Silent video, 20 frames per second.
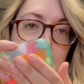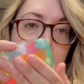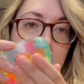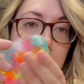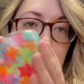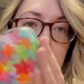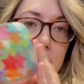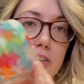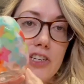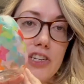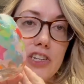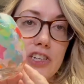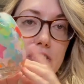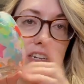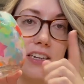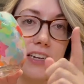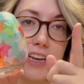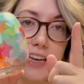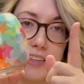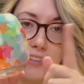Podge
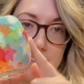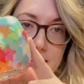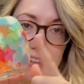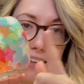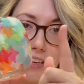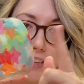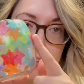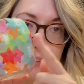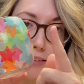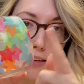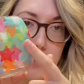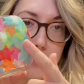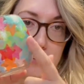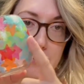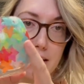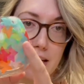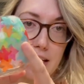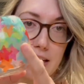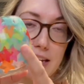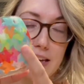and sticking stars
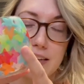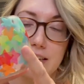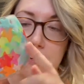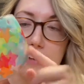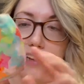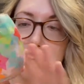on it